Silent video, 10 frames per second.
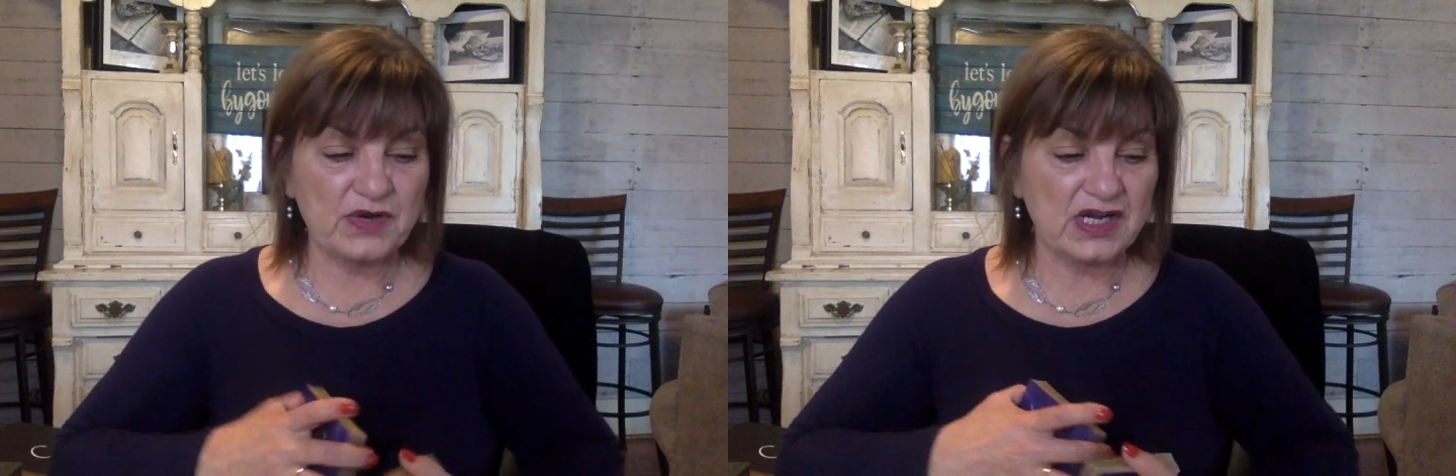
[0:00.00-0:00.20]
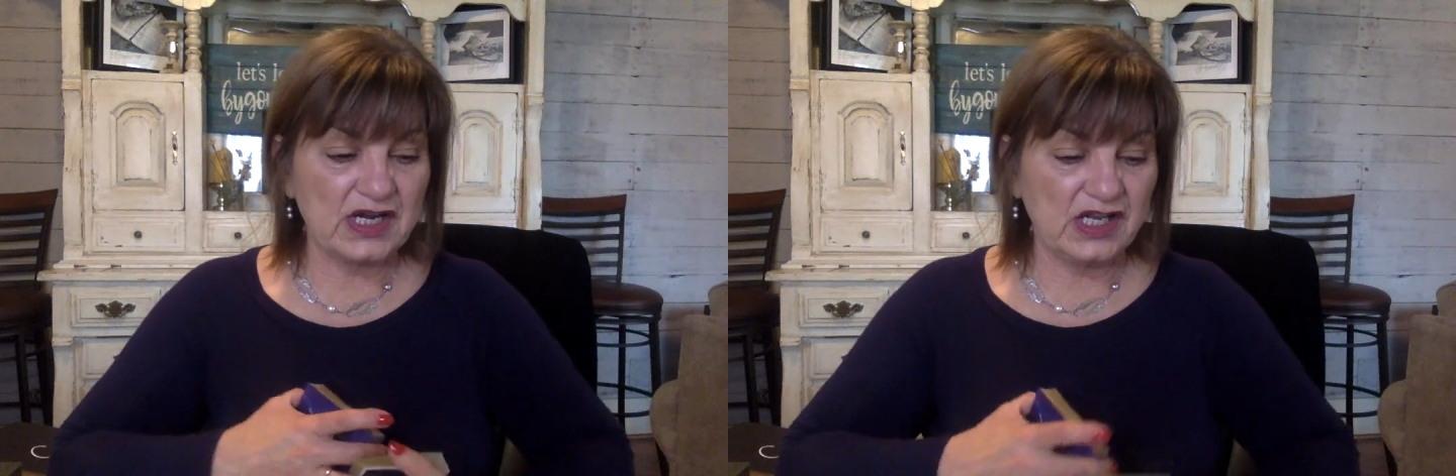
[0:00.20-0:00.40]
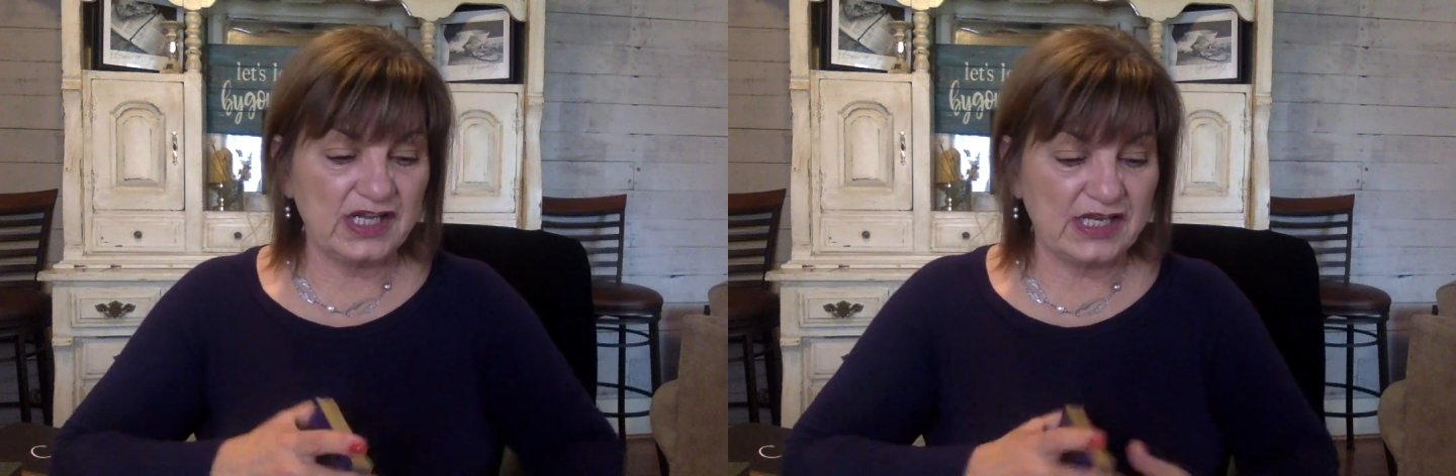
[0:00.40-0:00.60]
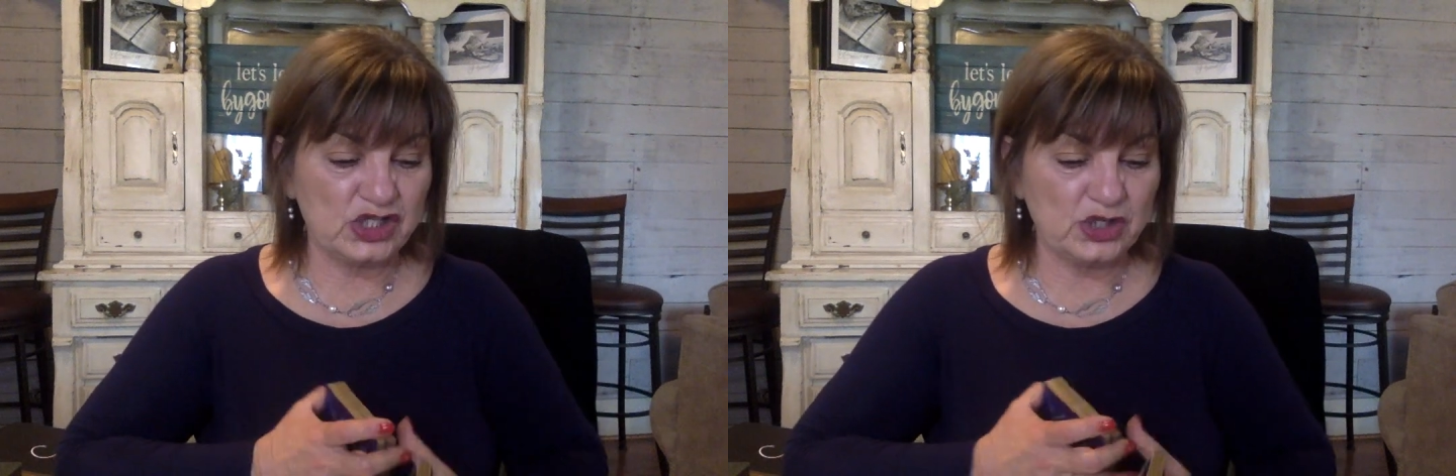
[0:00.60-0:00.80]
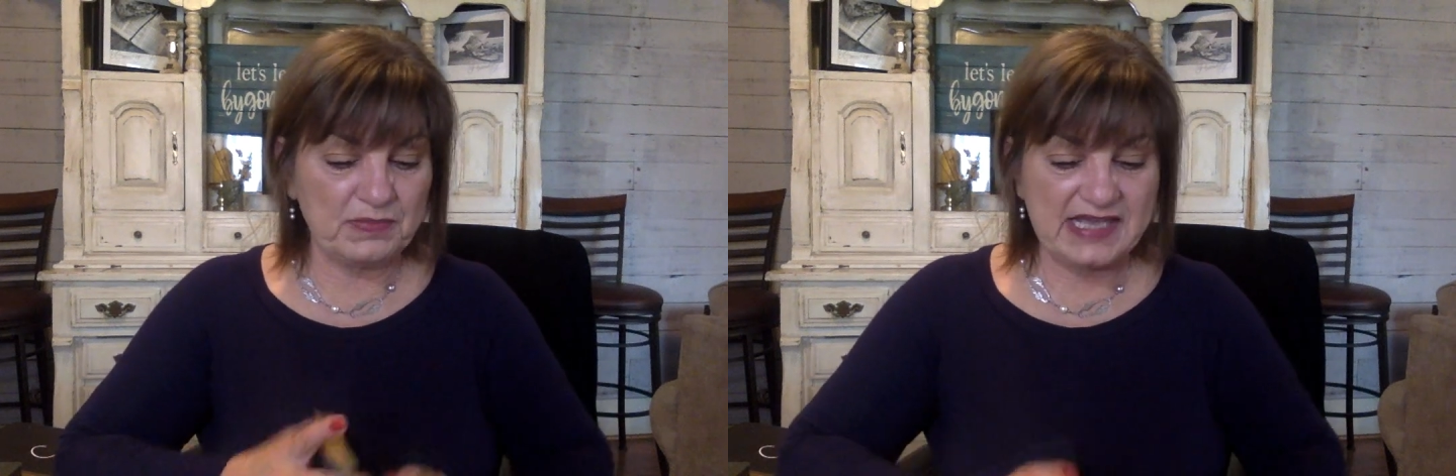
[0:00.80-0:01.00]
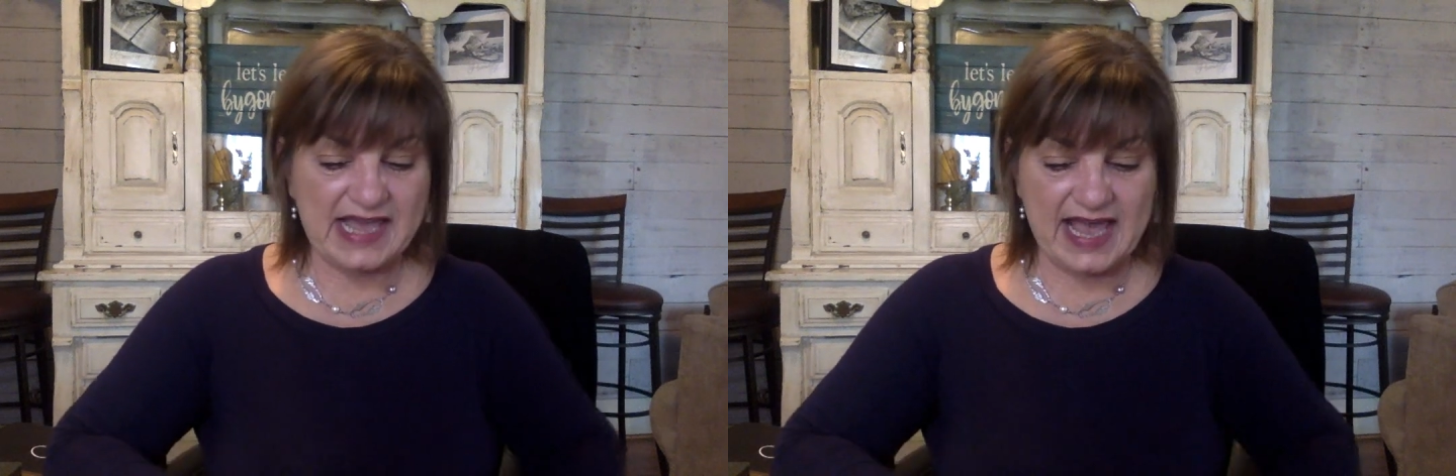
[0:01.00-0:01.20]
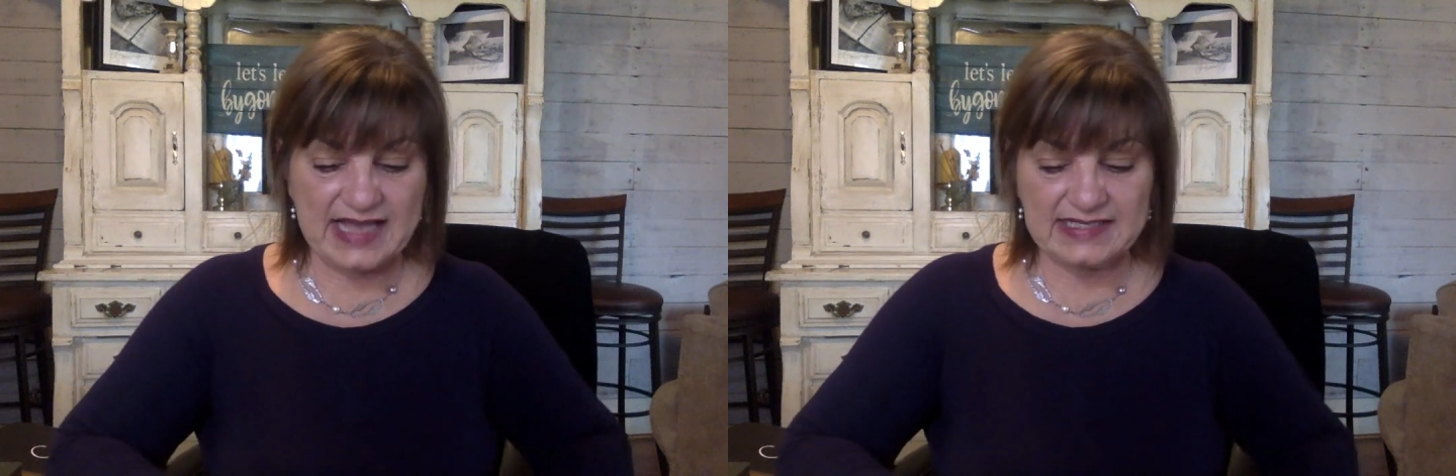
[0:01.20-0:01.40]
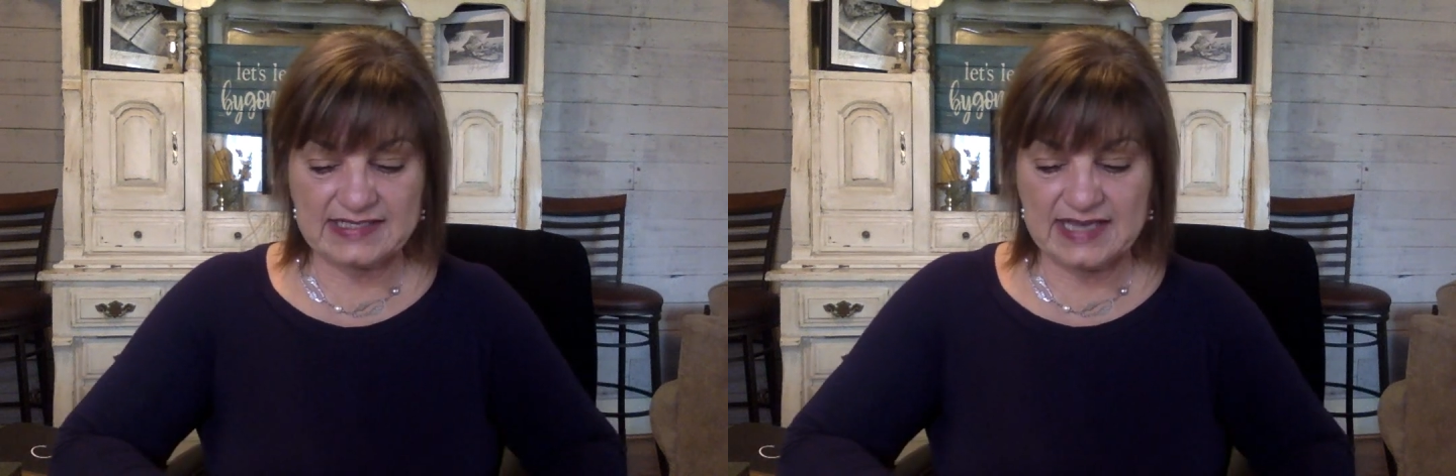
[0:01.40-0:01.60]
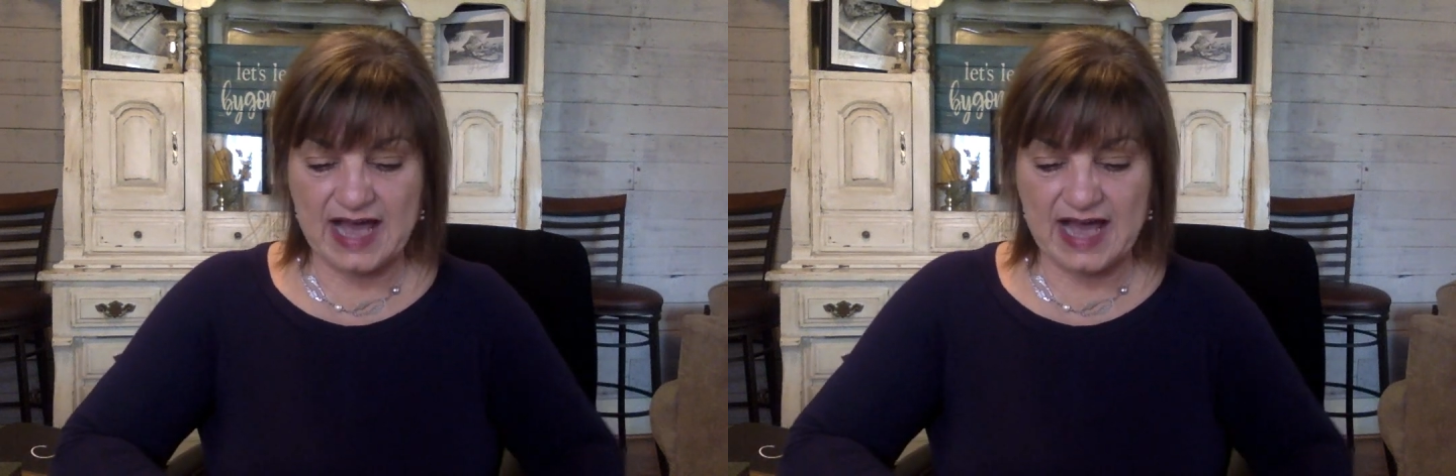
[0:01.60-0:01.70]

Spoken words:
we're going to look at your PS.